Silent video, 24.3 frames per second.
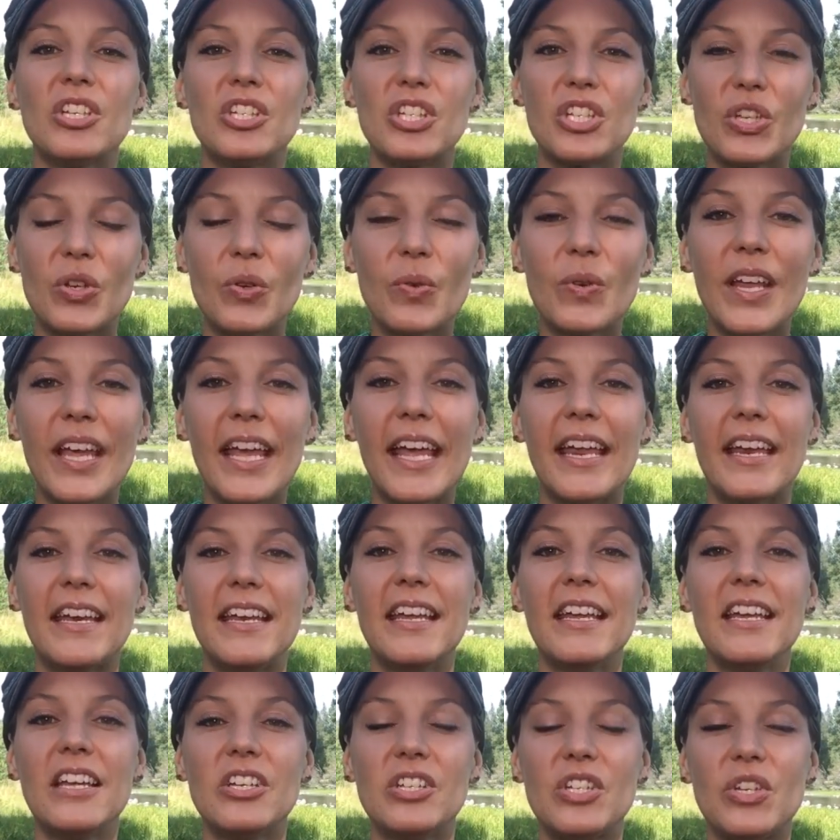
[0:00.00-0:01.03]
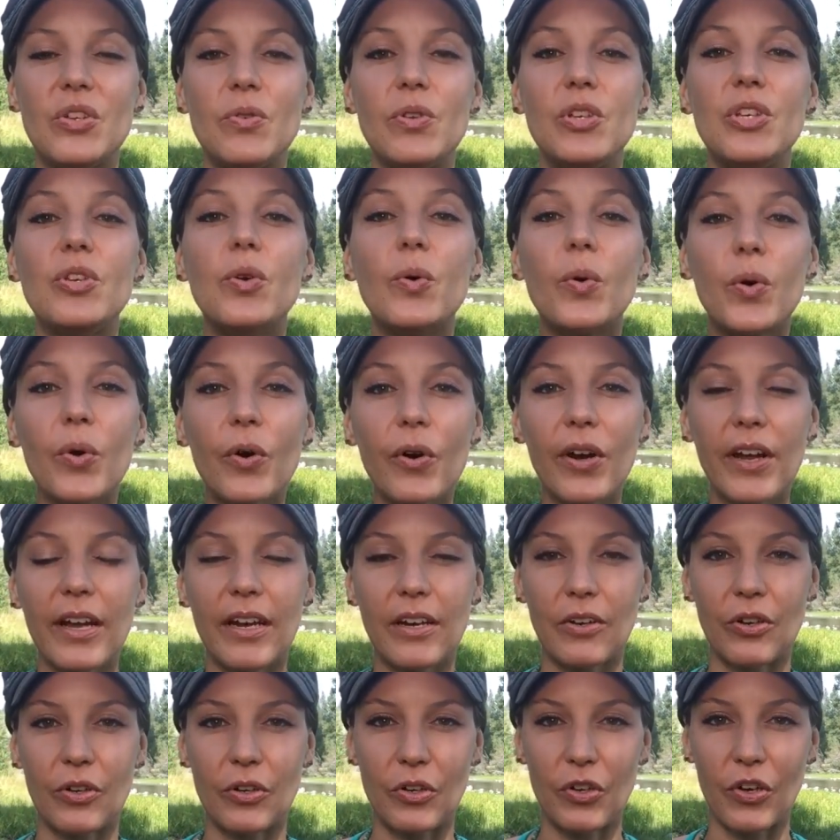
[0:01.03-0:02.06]
Tune in to your
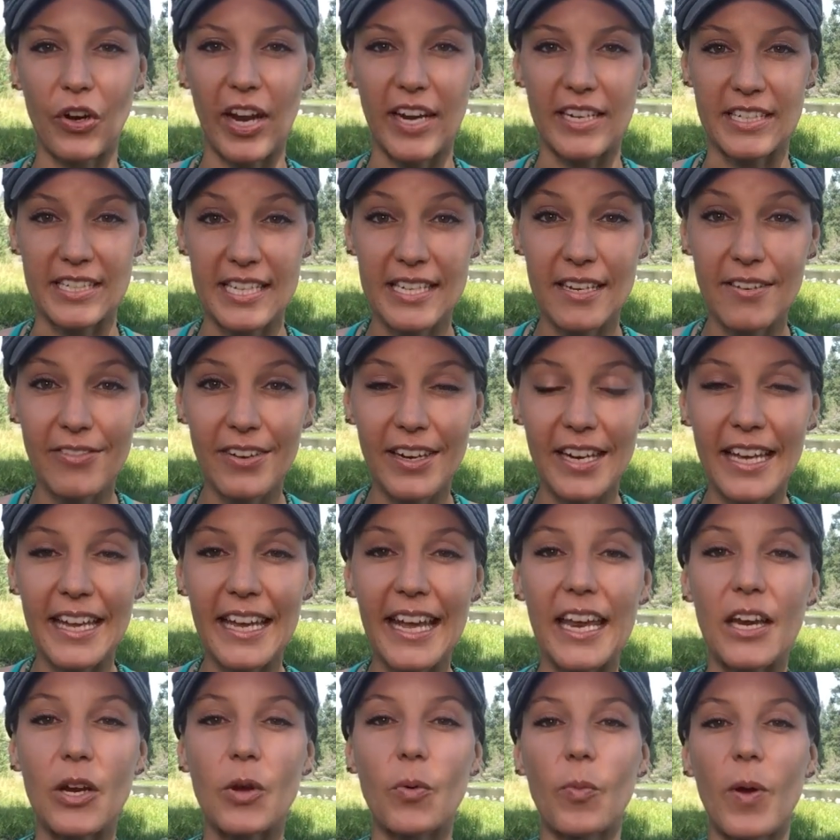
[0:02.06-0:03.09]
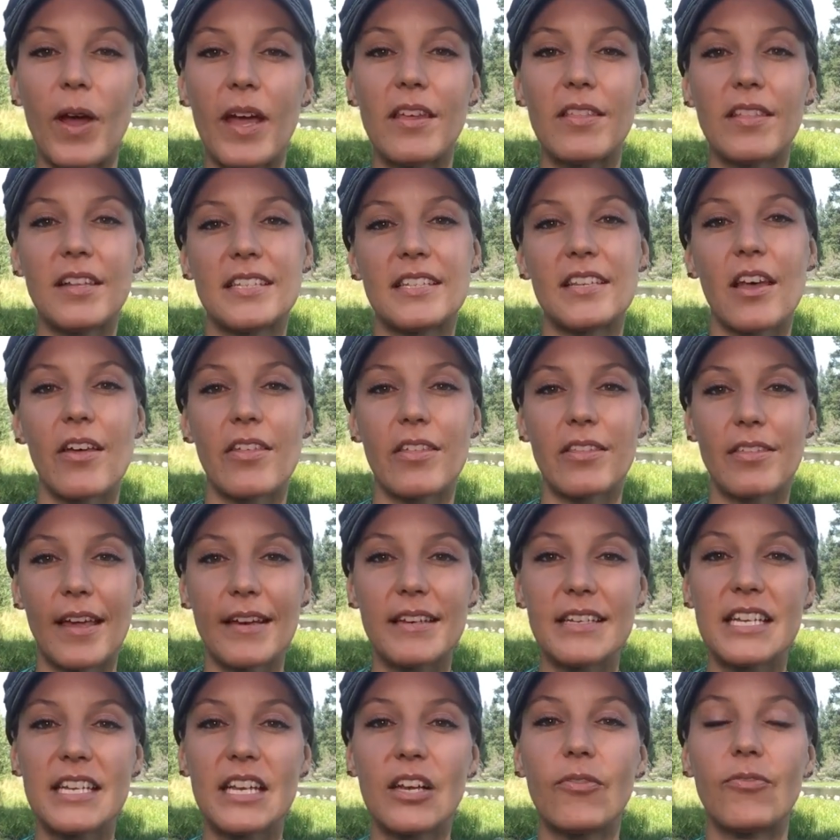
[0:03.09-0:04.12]
inner creativity in a way that's
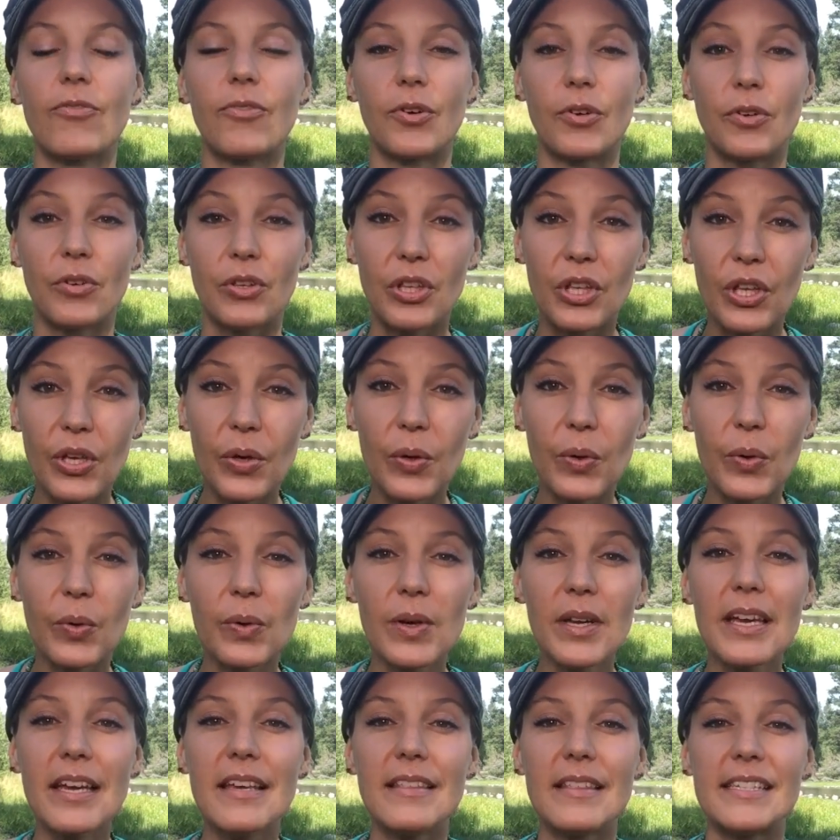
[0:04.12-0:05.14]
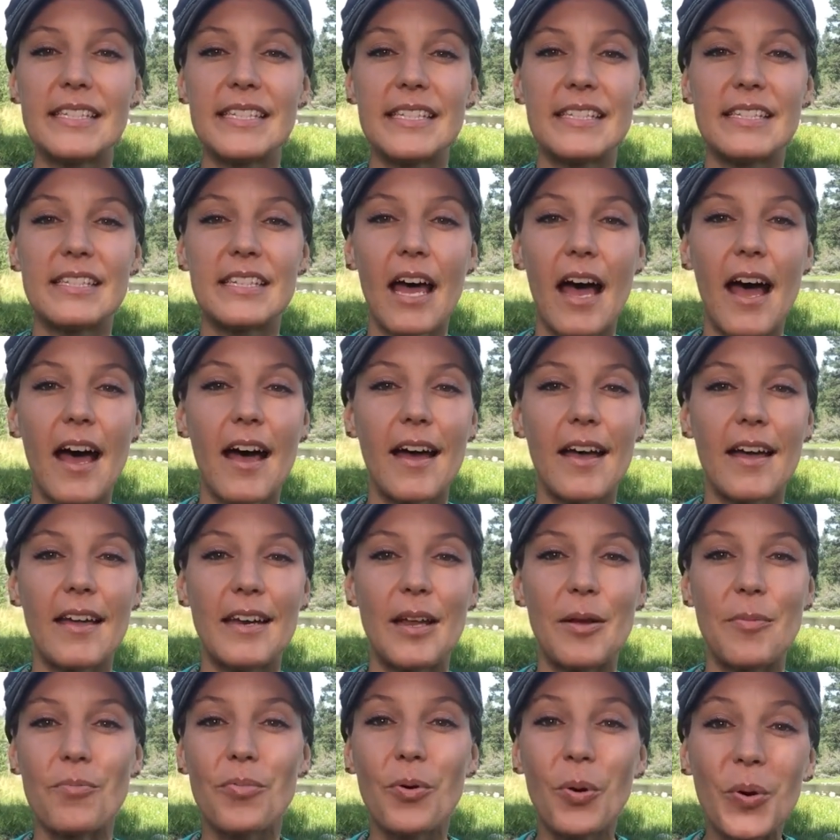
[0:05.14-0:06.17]
authentic for you. This is an
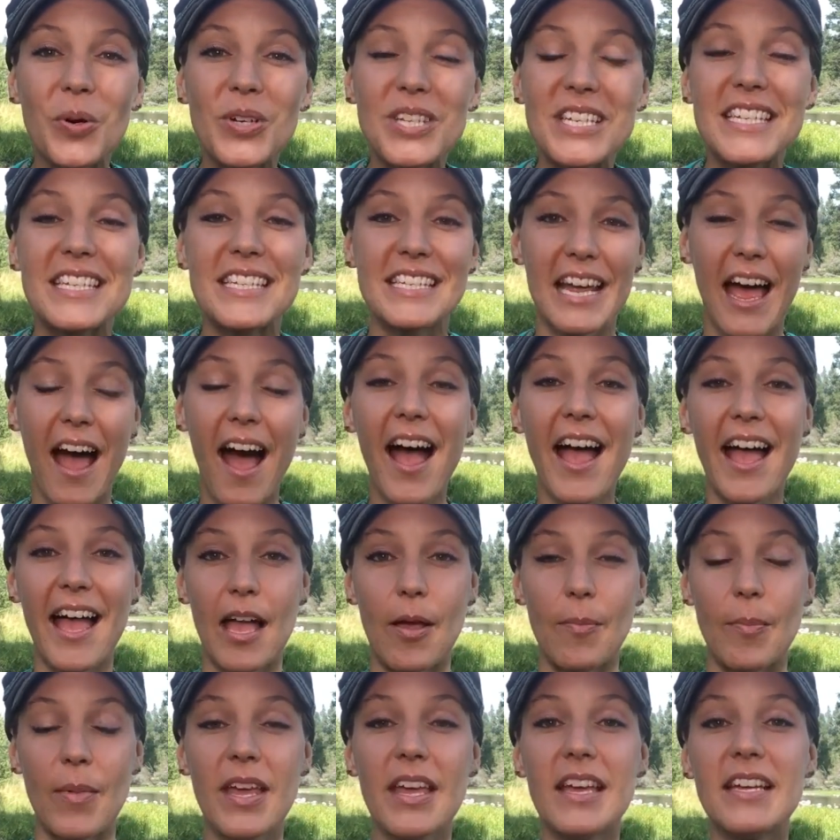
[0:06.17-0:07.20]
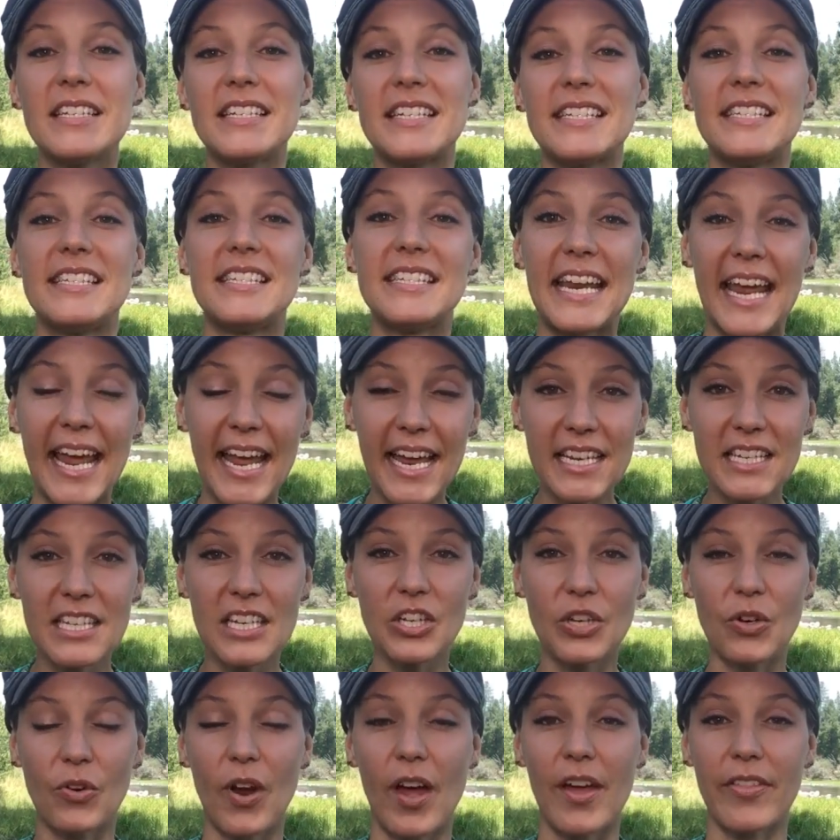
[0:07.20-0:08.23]
important time to stand
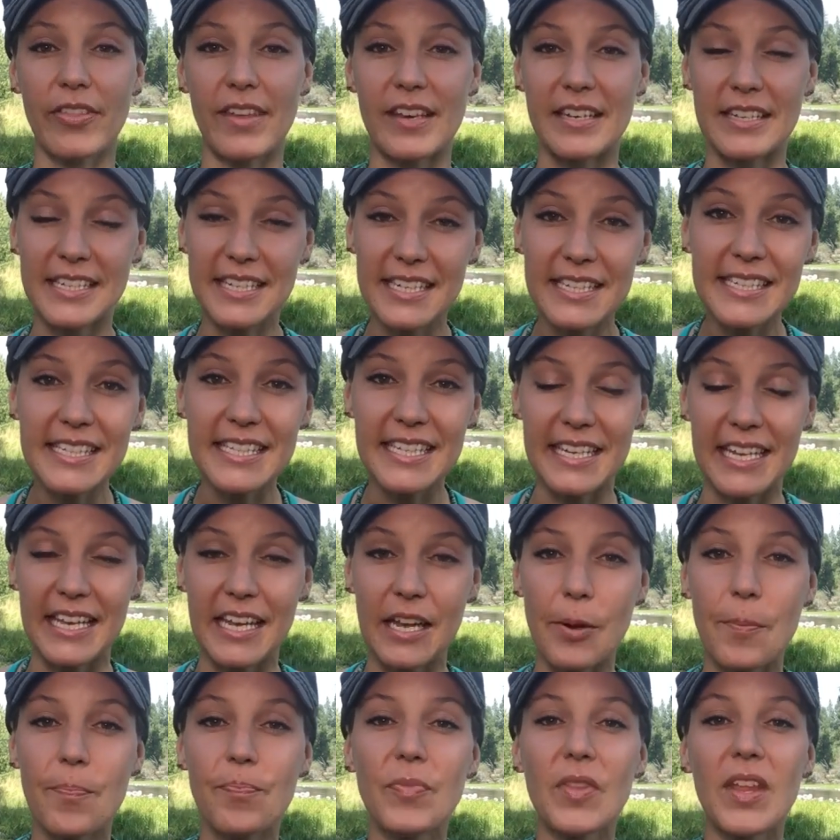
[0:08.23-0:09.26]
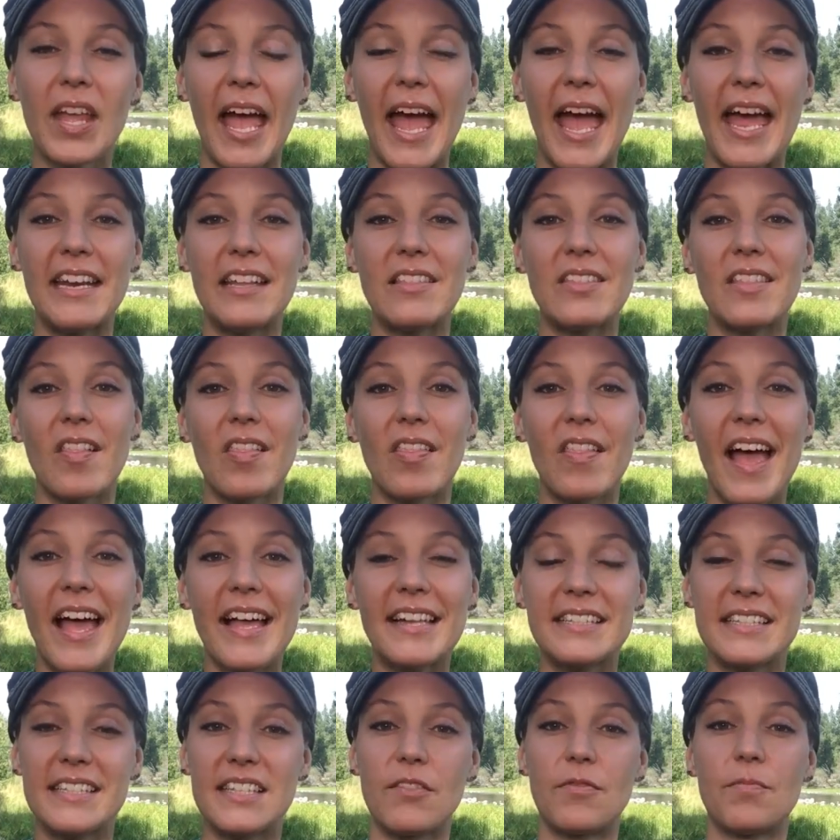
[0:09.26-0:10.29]
in your authenticity and in the
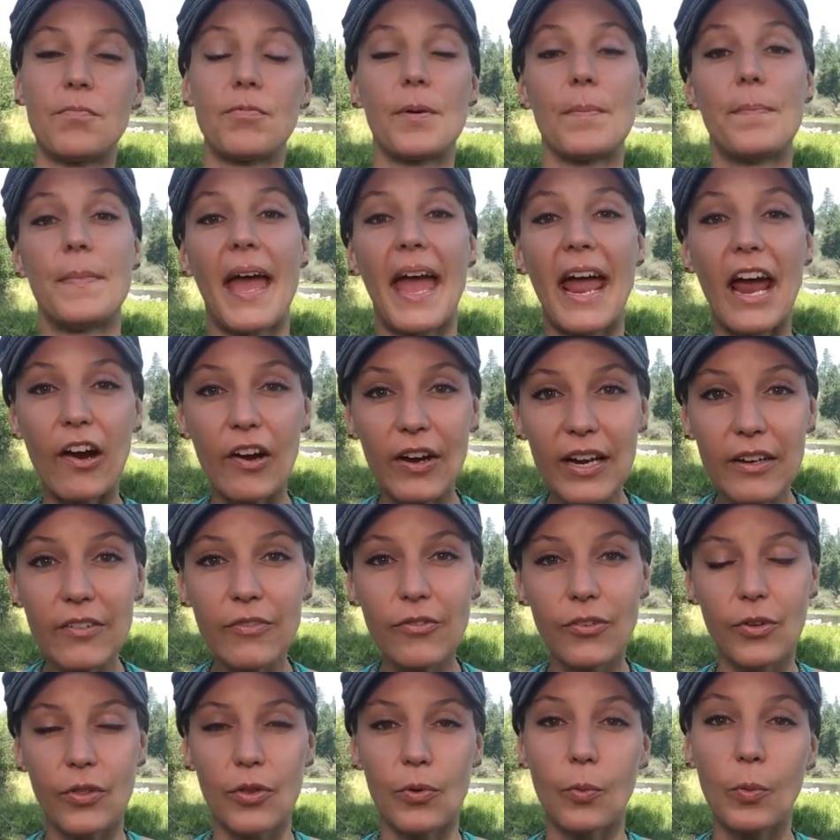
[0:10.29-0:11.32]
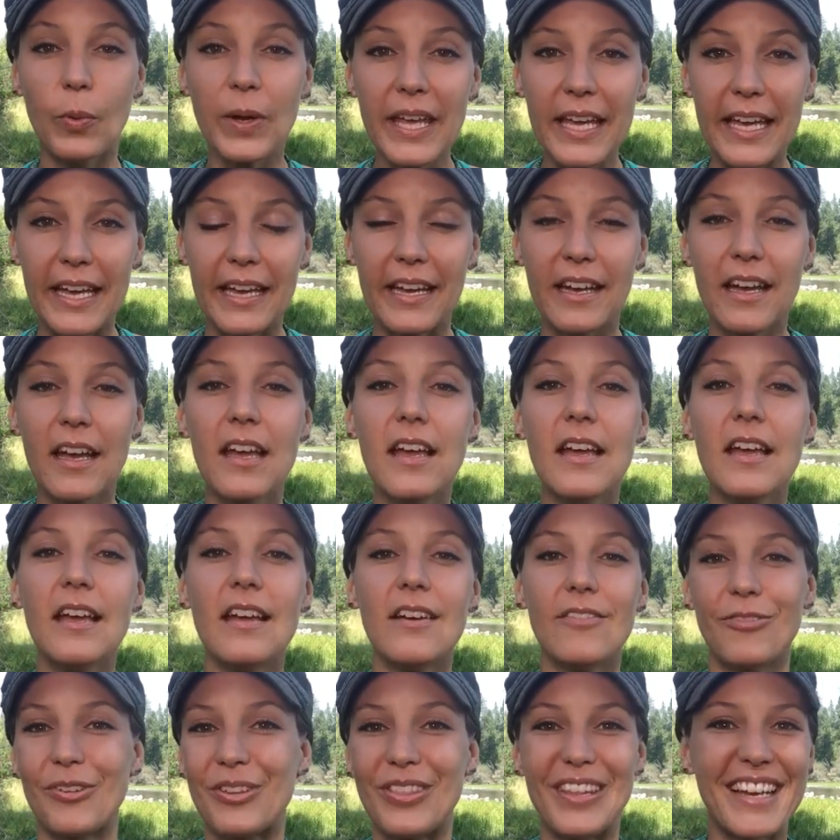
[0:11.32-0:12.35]
lens of preparing for the week,
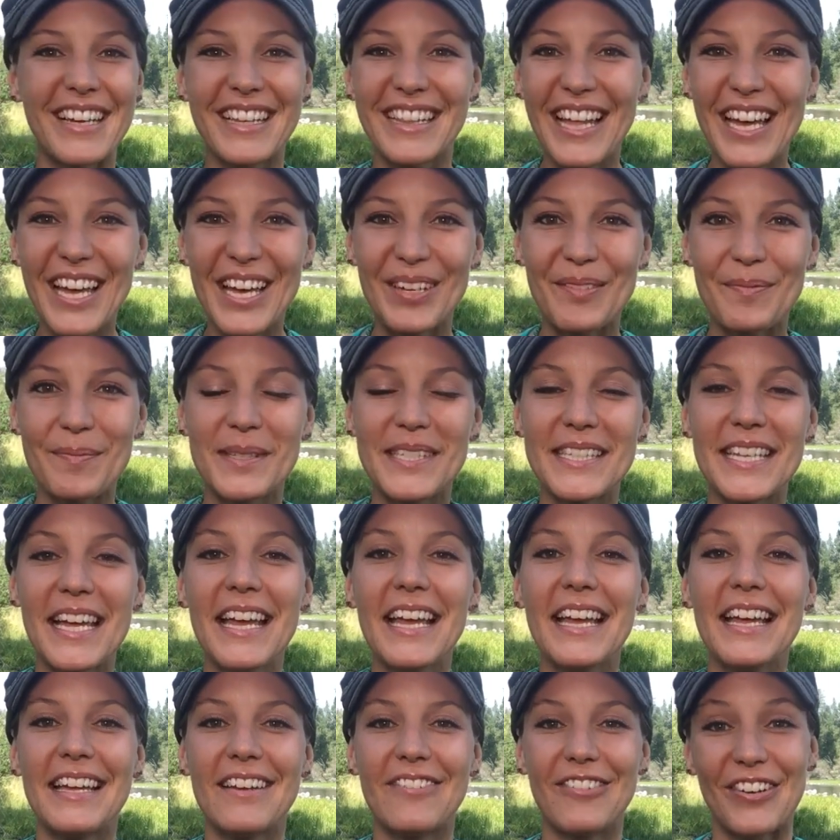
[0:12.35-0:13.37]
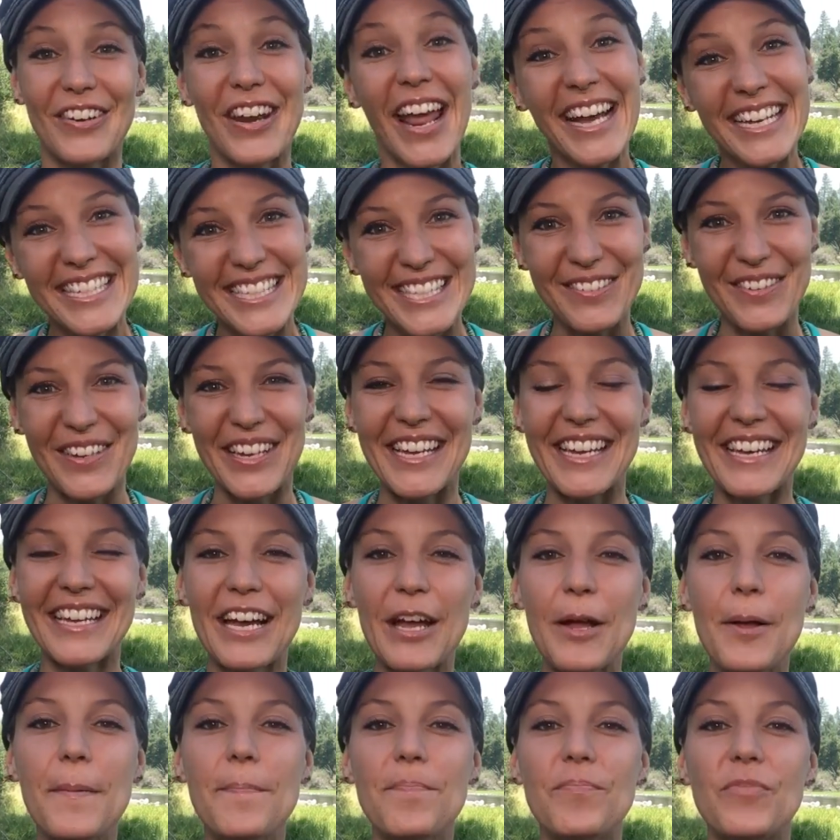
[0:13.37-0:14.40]
for the eclipse, for next week.